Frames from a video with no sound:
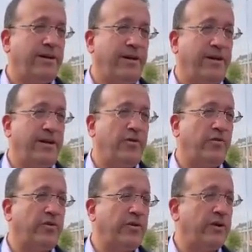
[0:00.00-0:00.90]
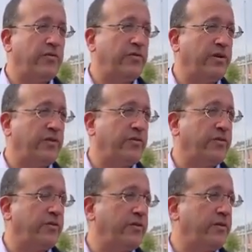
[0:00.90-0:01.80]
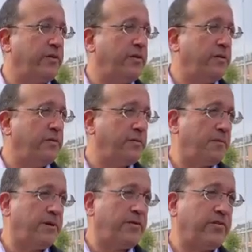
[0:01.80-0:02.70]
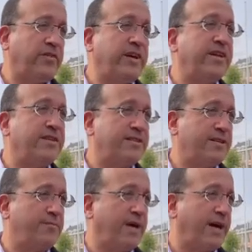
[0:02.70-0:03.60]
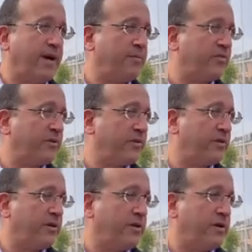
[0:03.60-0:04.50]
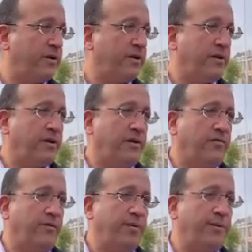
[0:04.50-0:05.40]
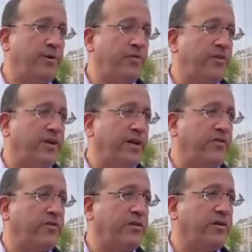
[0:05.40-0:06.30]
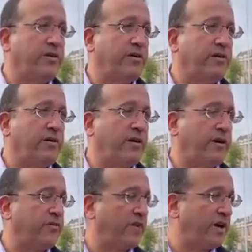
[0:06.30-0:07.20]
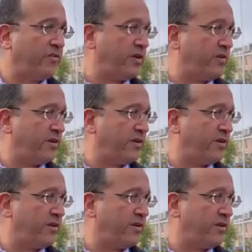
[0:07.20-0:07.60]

And he also knows that there is a tendency, perhaps, for people to get excited